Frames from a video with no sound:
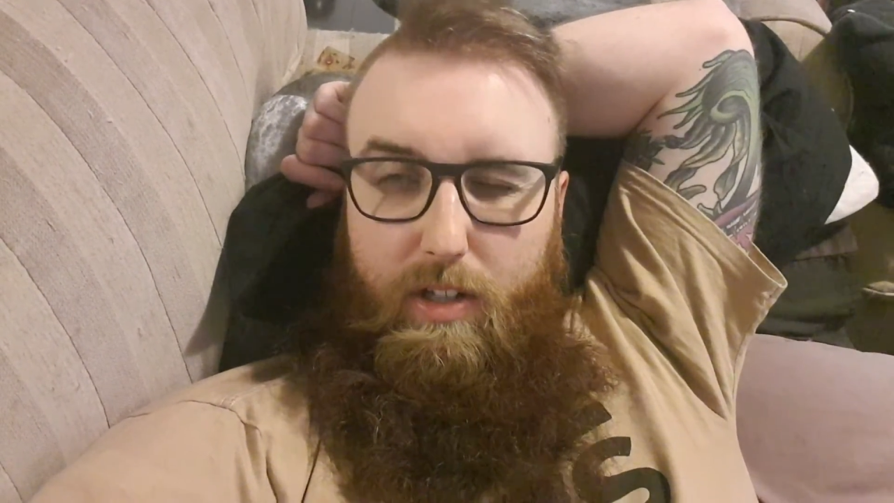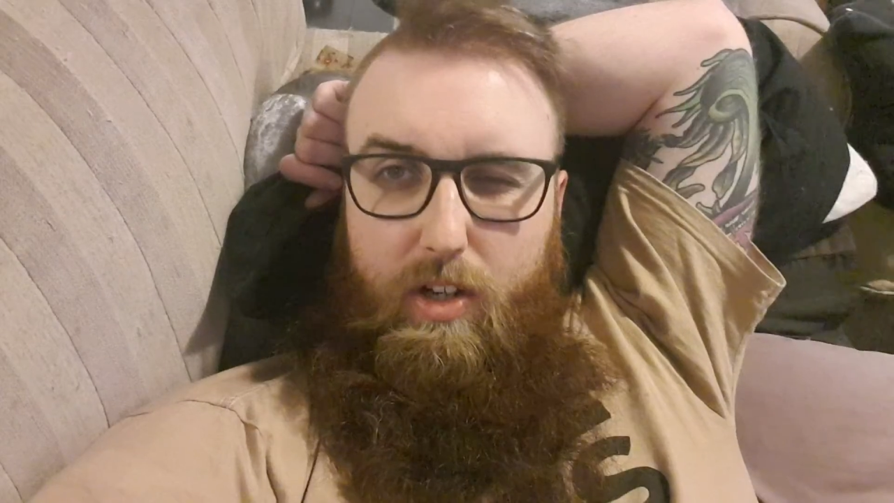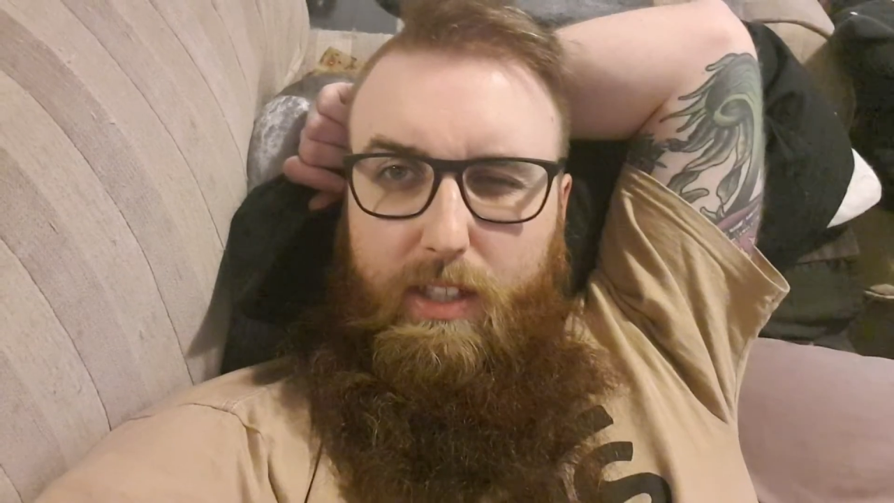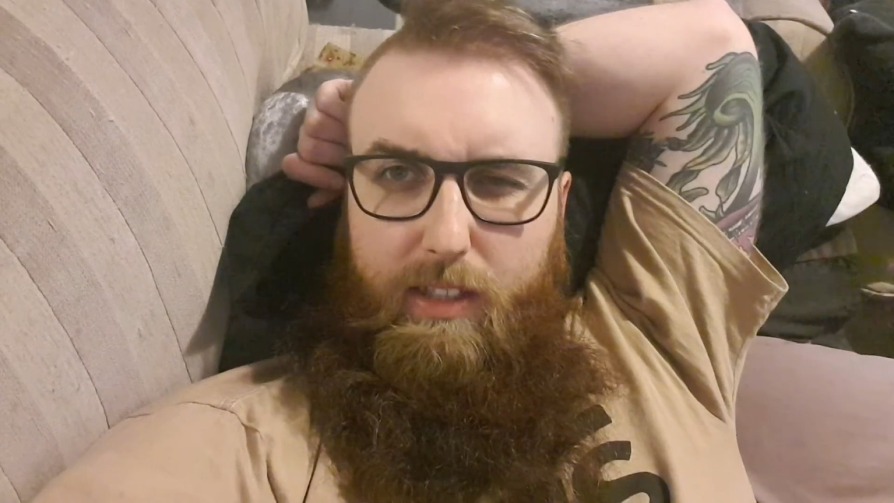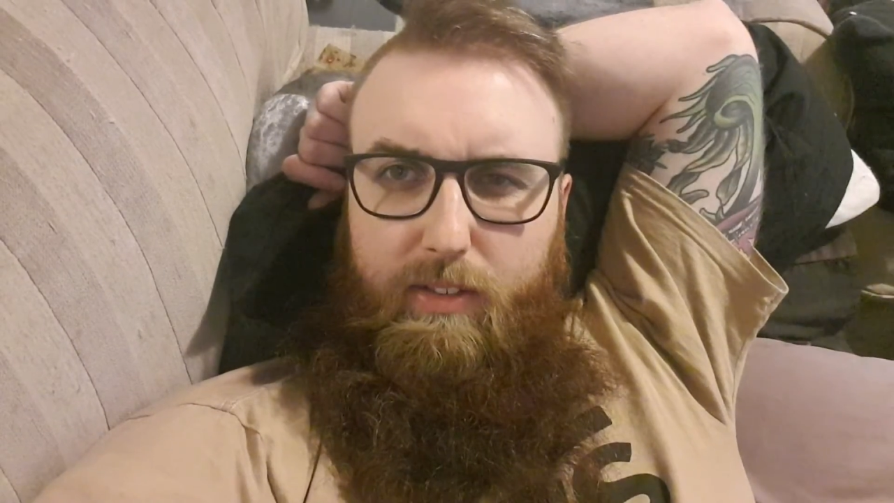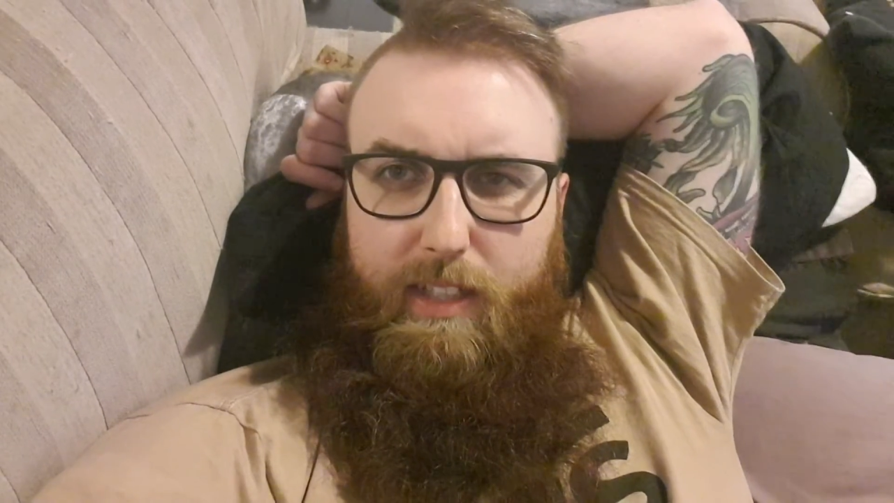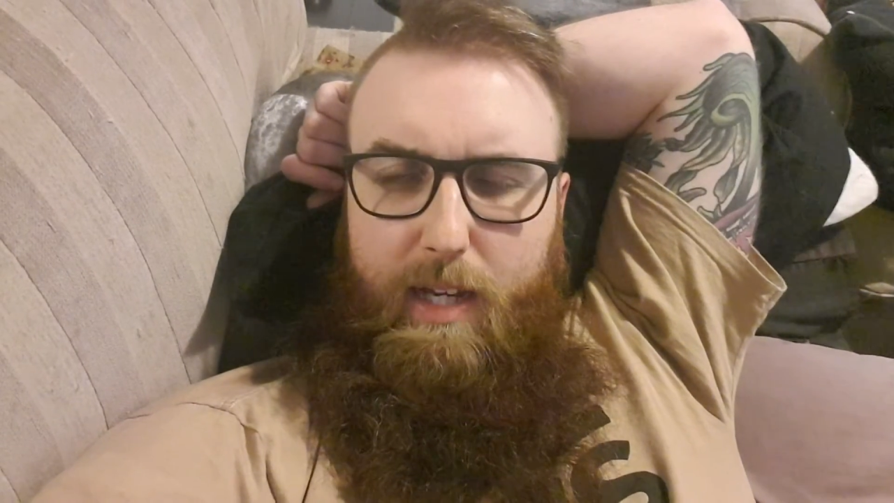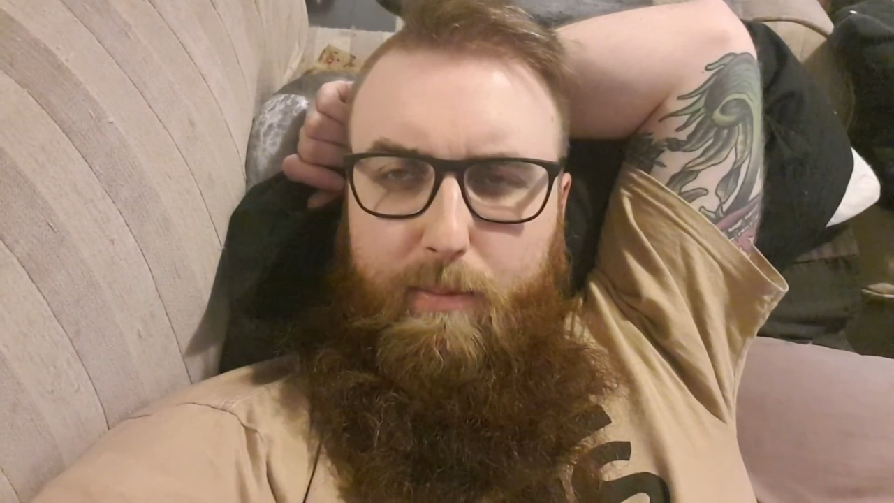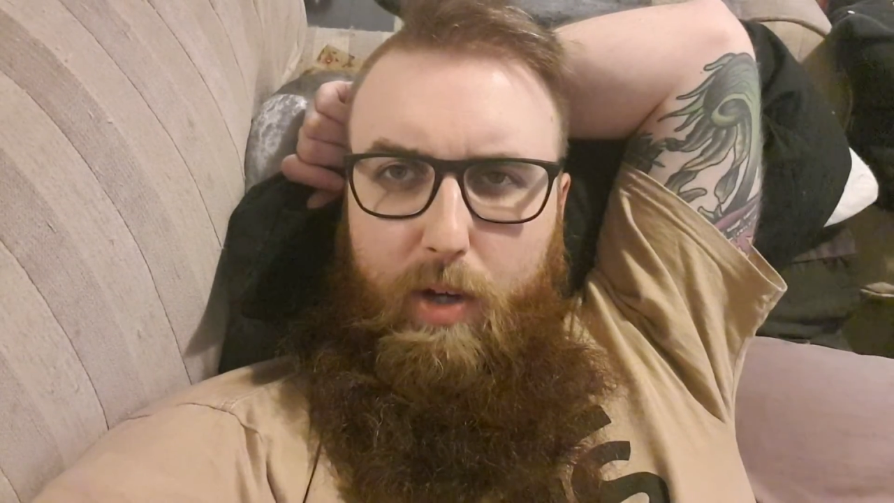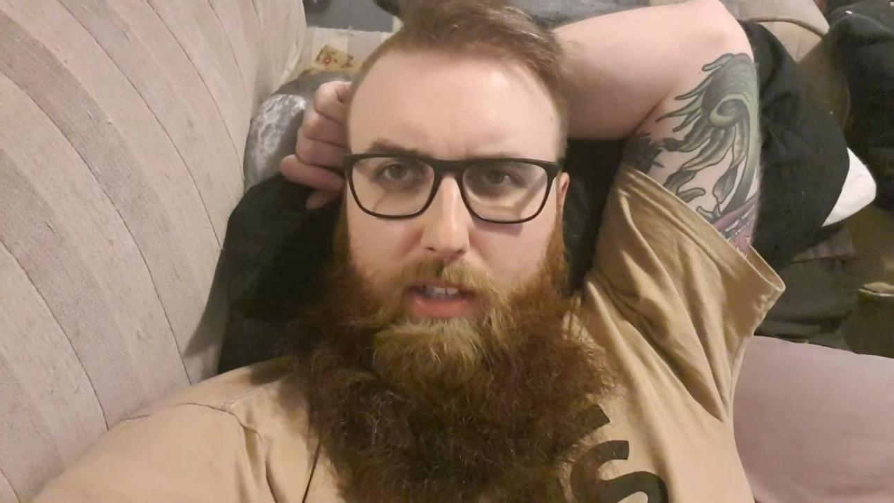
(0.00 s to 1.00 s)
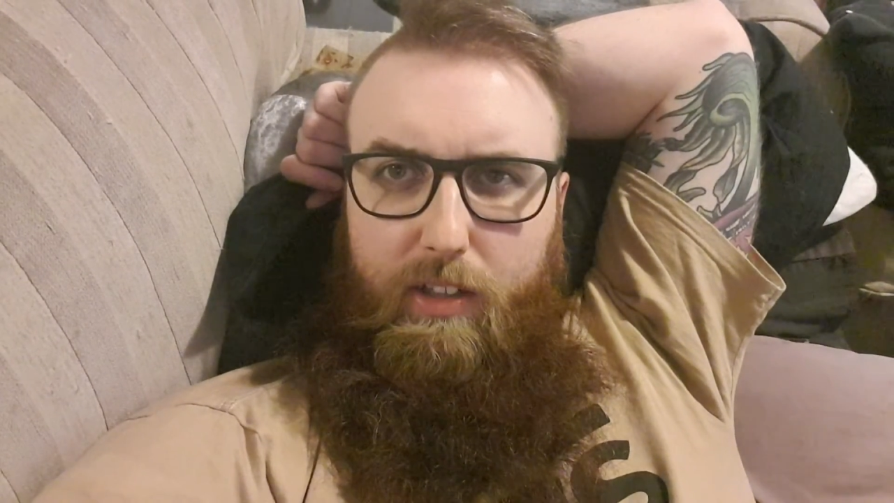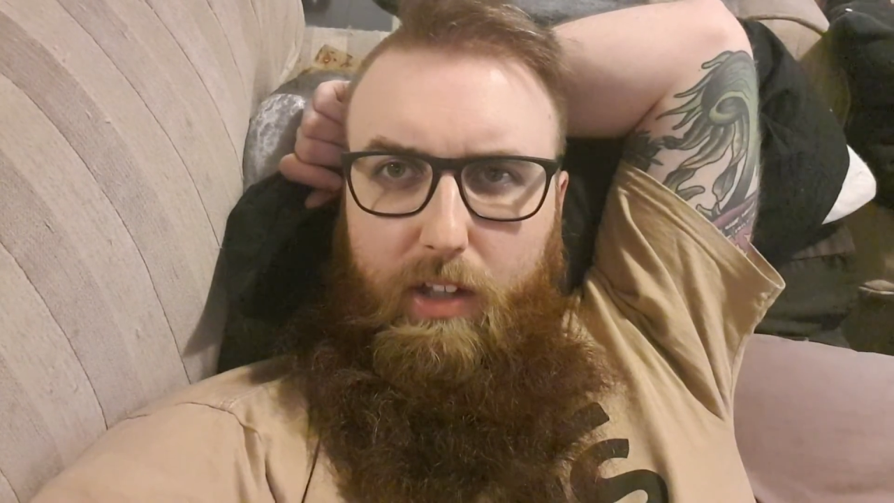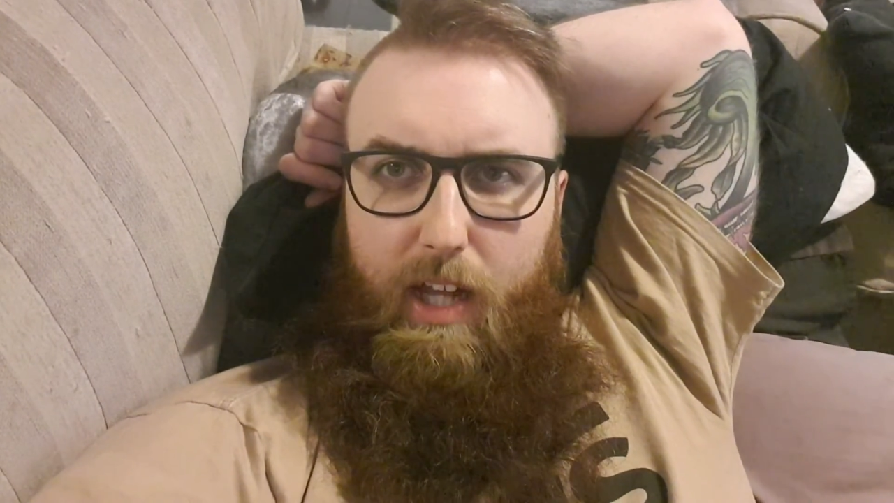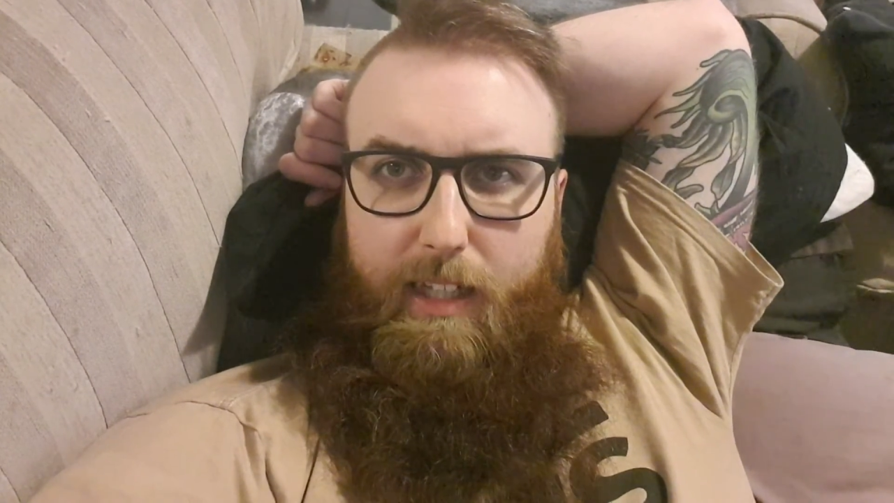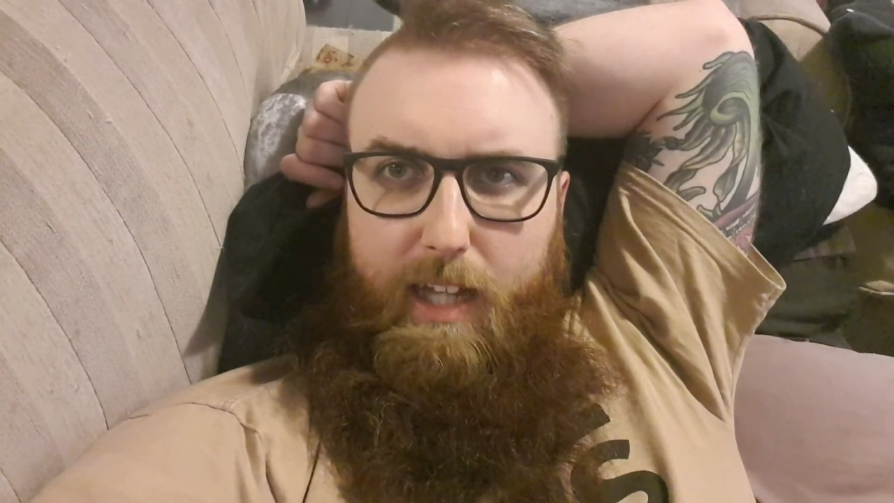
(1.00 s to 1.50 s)
Nice little sound bites. I
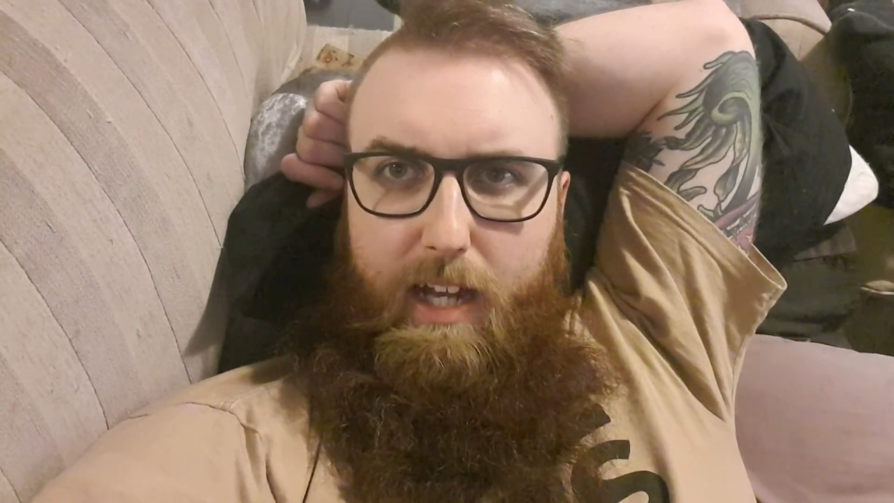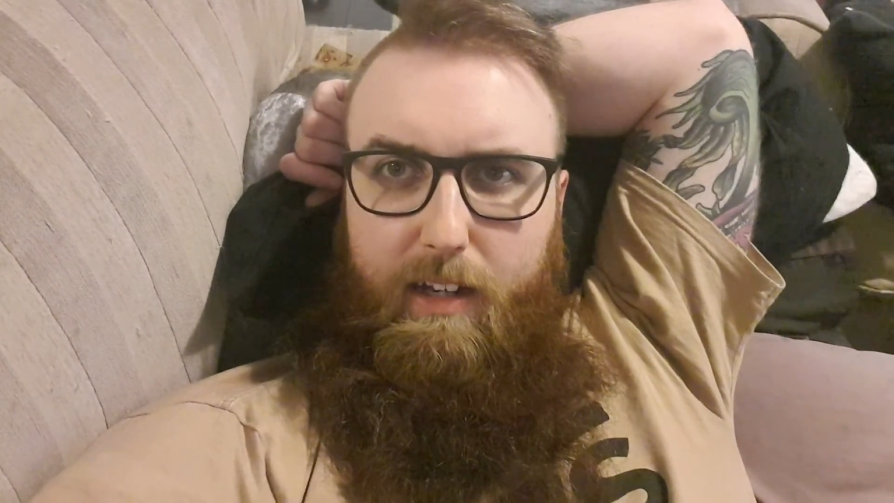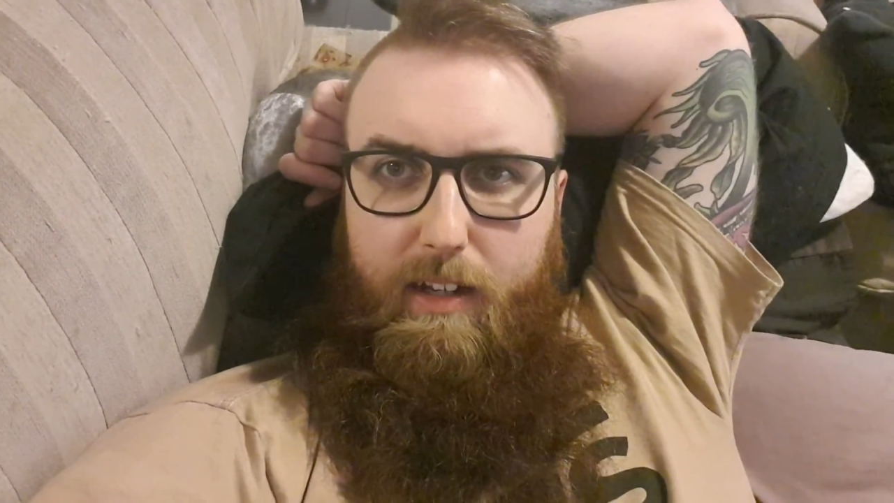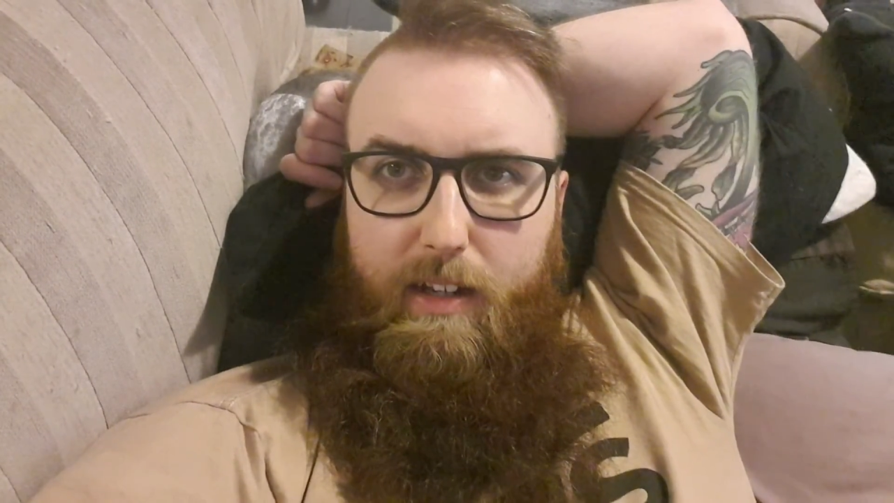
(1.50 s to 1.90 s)
like that.